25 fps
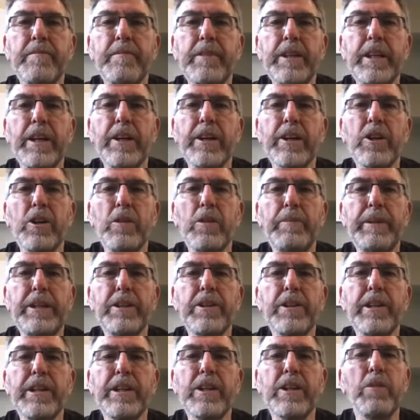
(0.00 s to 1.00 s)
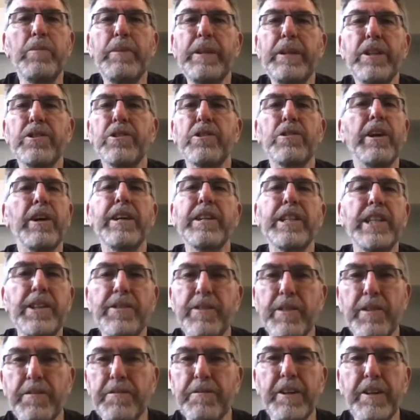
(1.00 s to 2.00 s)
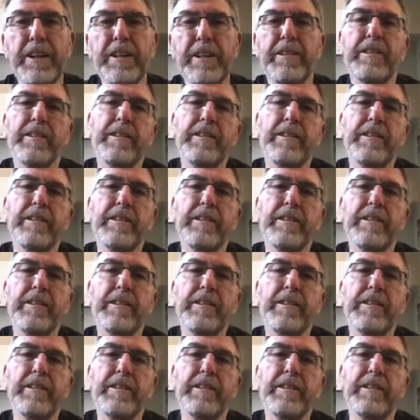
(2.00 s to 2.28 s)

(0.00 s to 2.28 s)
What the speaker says: You know, right. It could be destructive of faith.